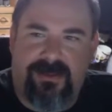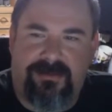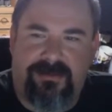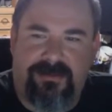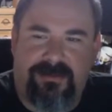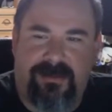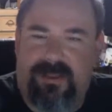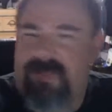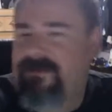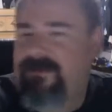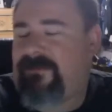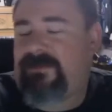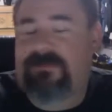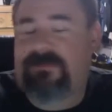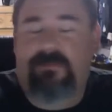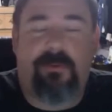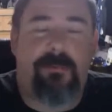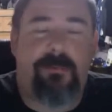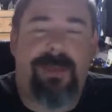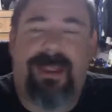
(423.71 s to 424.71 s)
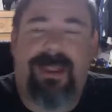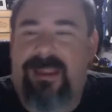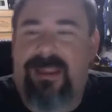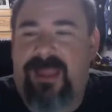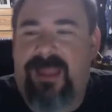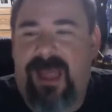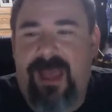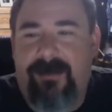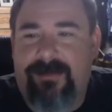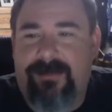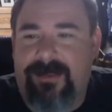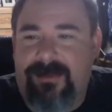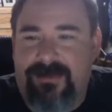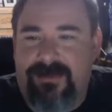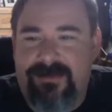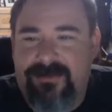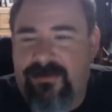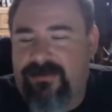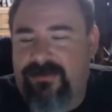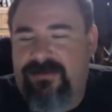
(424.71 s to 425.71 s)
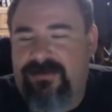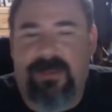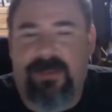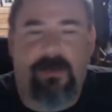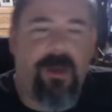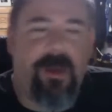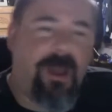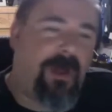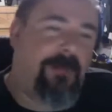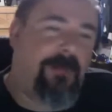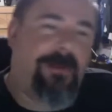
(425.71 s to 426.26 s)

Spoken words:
Even if it's a romantic comedy, don't say, "Well,